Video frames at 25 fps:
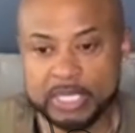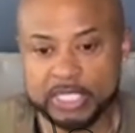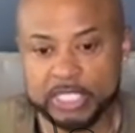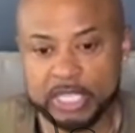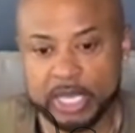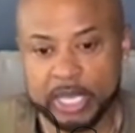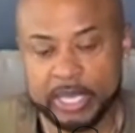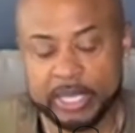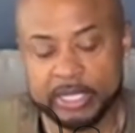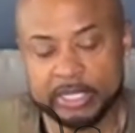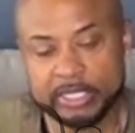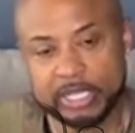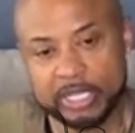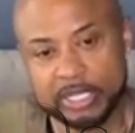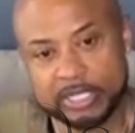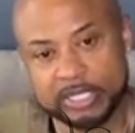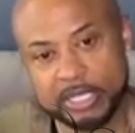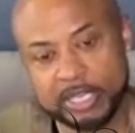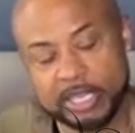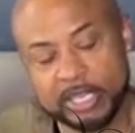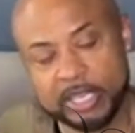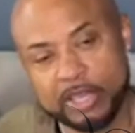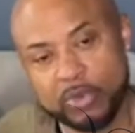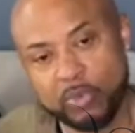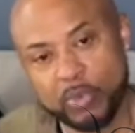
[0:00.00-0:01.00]
DJ in
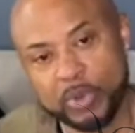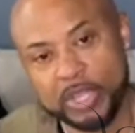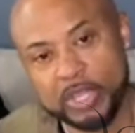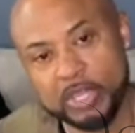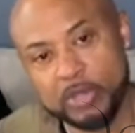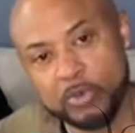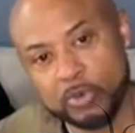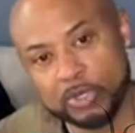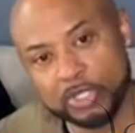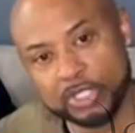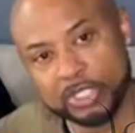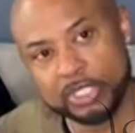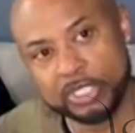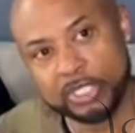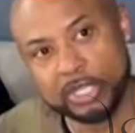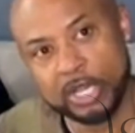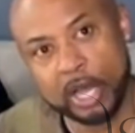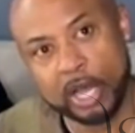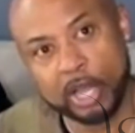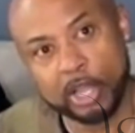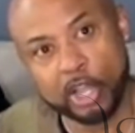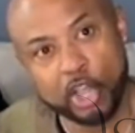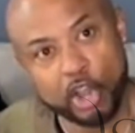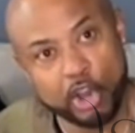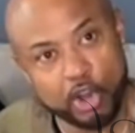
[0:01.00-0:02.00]
Tuskegee when he was
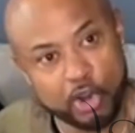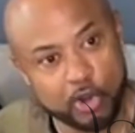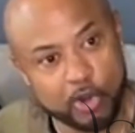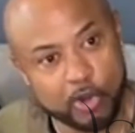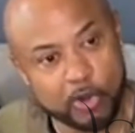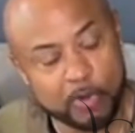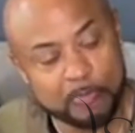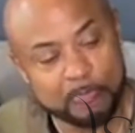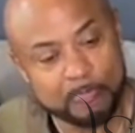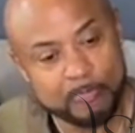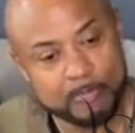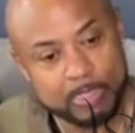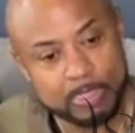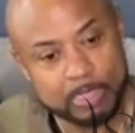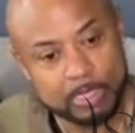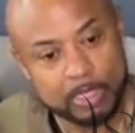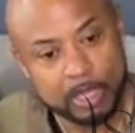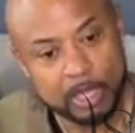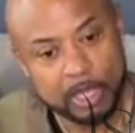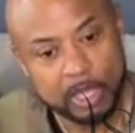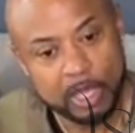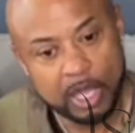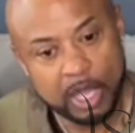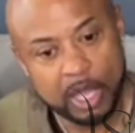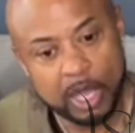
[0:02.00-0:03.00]
younger.
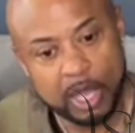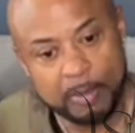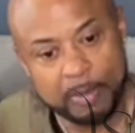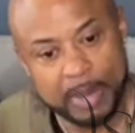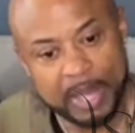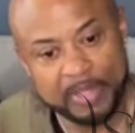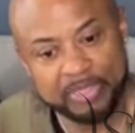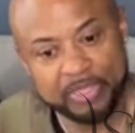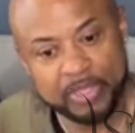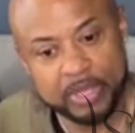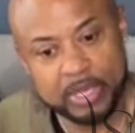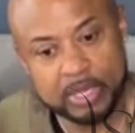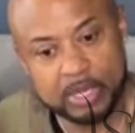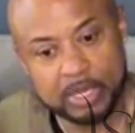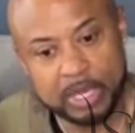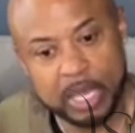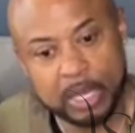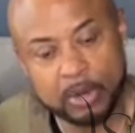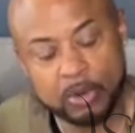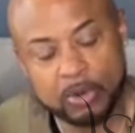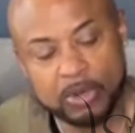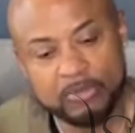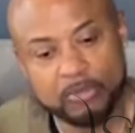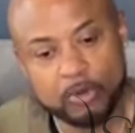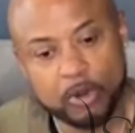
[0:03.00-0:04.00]
I
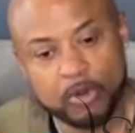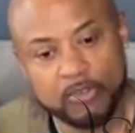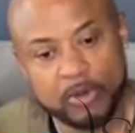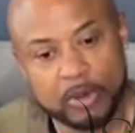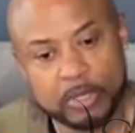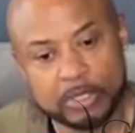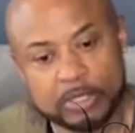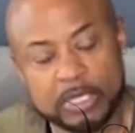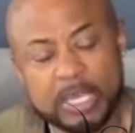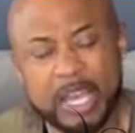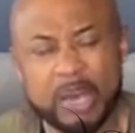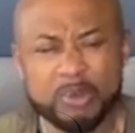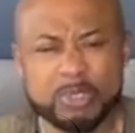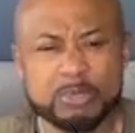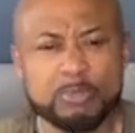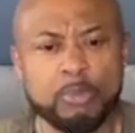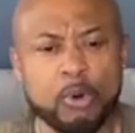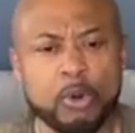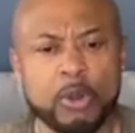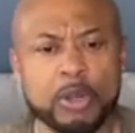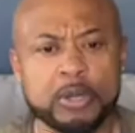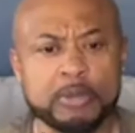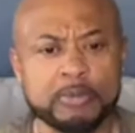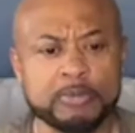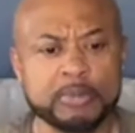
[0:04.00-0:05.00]
don't even know if I was
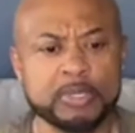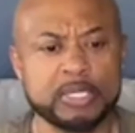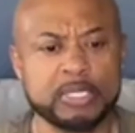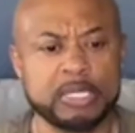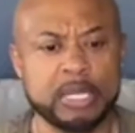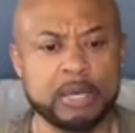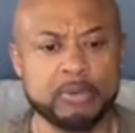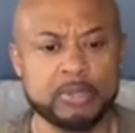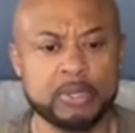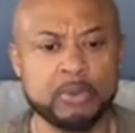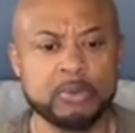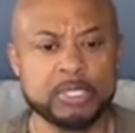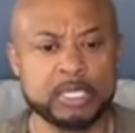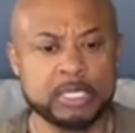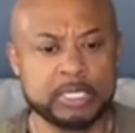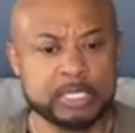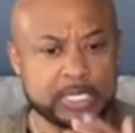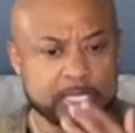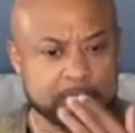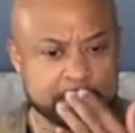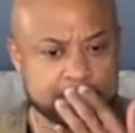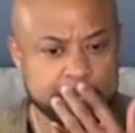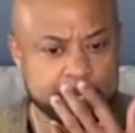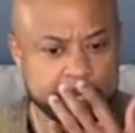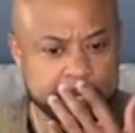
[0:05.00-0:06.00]
born, because it was in
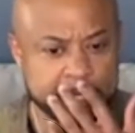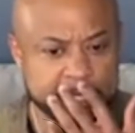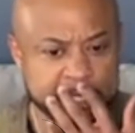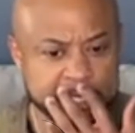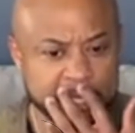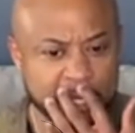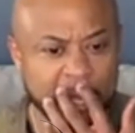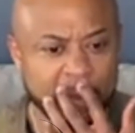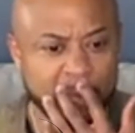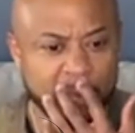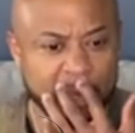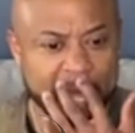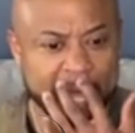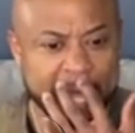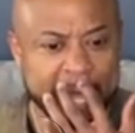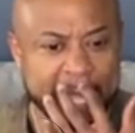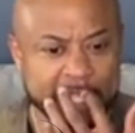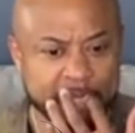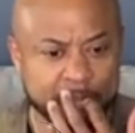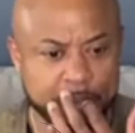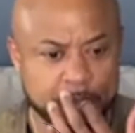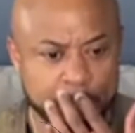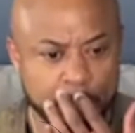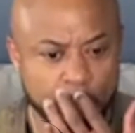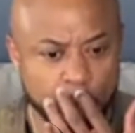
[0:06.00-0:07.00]
Tuskegee, so I
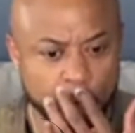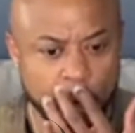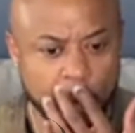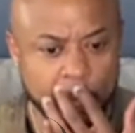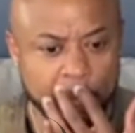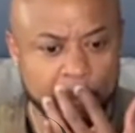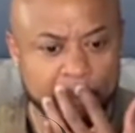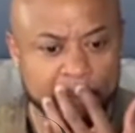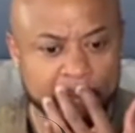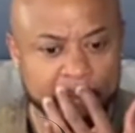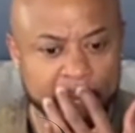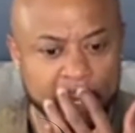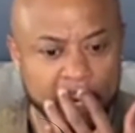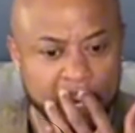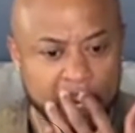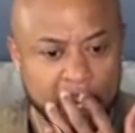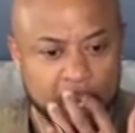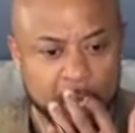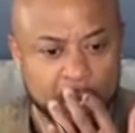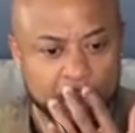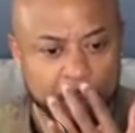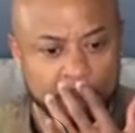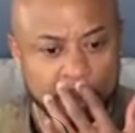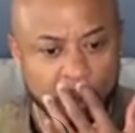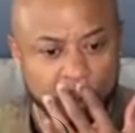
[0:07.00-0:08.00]
had to be born.
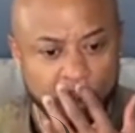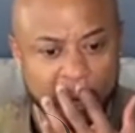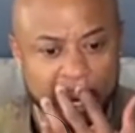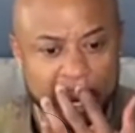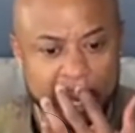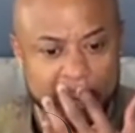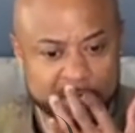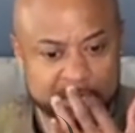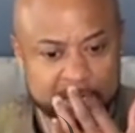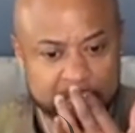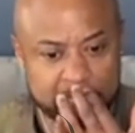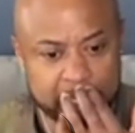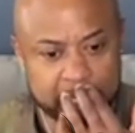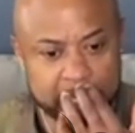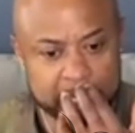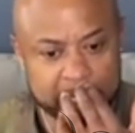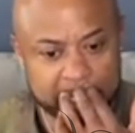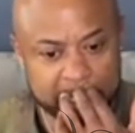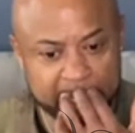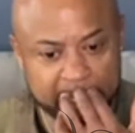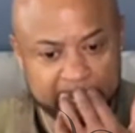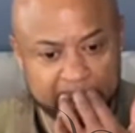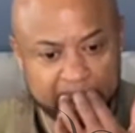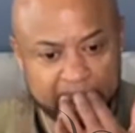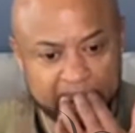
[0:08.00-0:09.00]
But when I was a
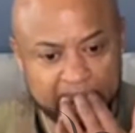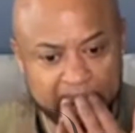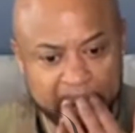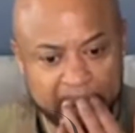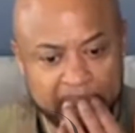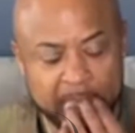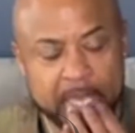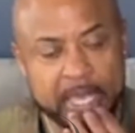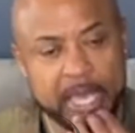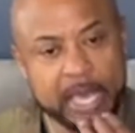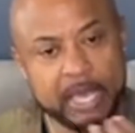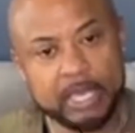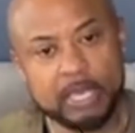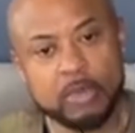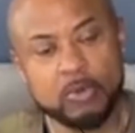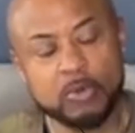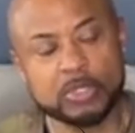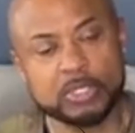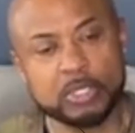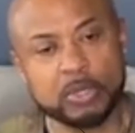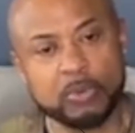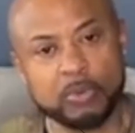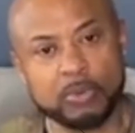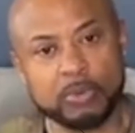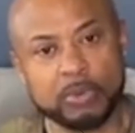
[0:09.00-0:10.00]
kid, he
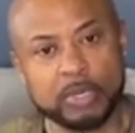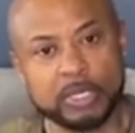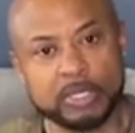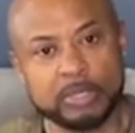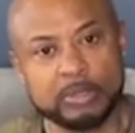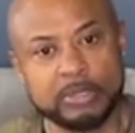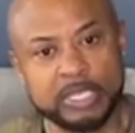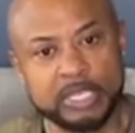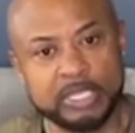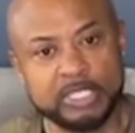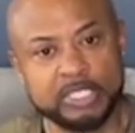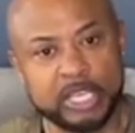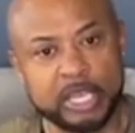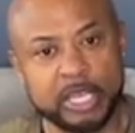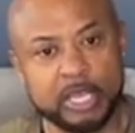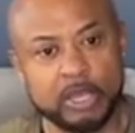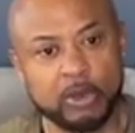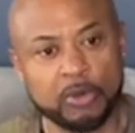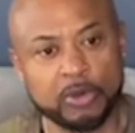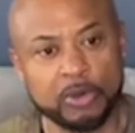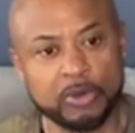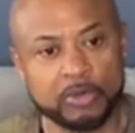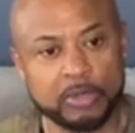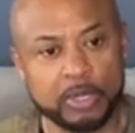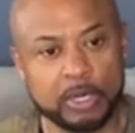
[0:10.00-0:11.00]
was a DJ
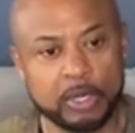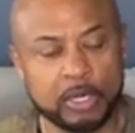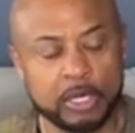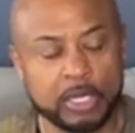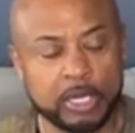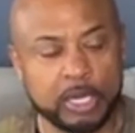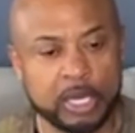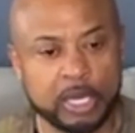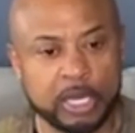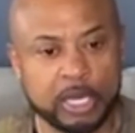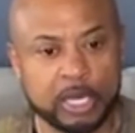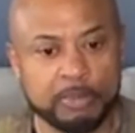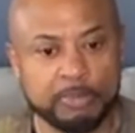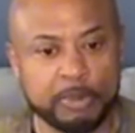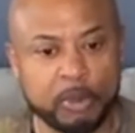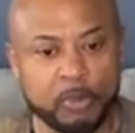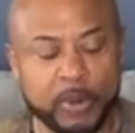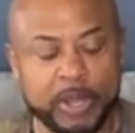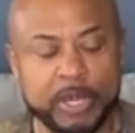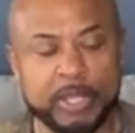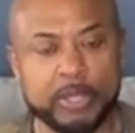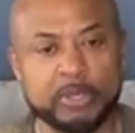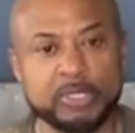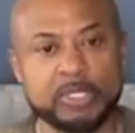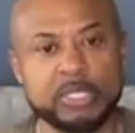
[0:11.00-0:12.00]
on a
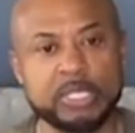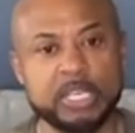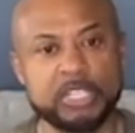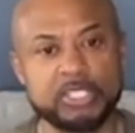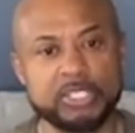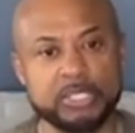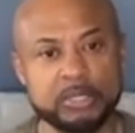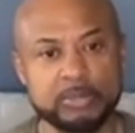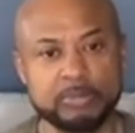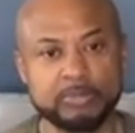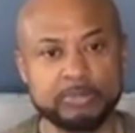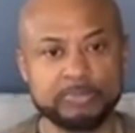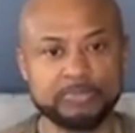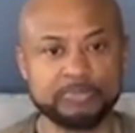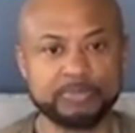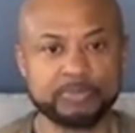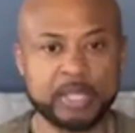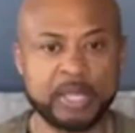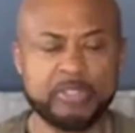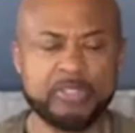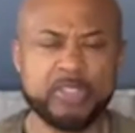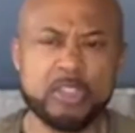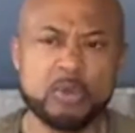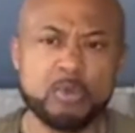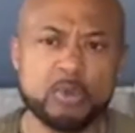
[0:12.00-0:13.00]
radio station,
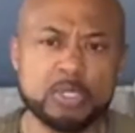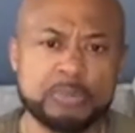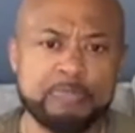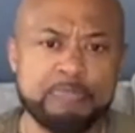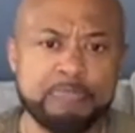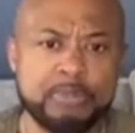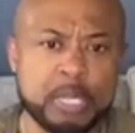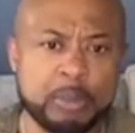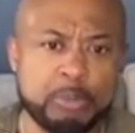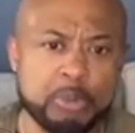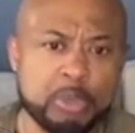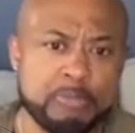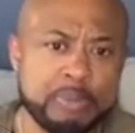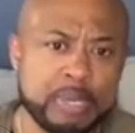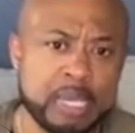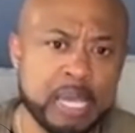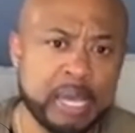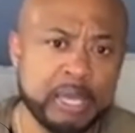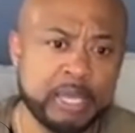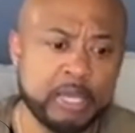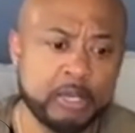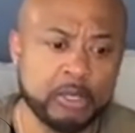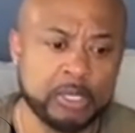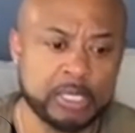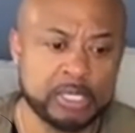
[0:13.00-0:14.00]
I think it was
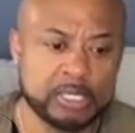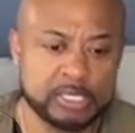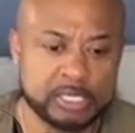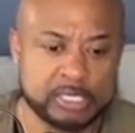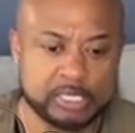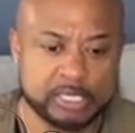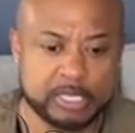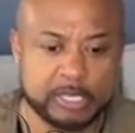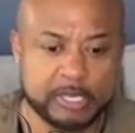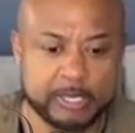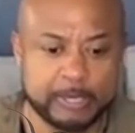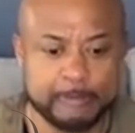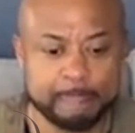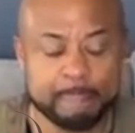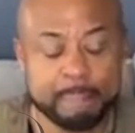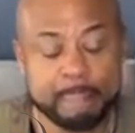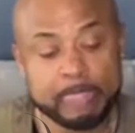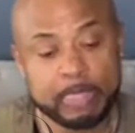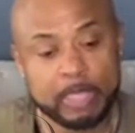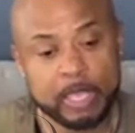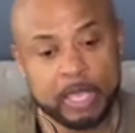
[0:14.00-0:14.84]
WBIL in Tuskegee.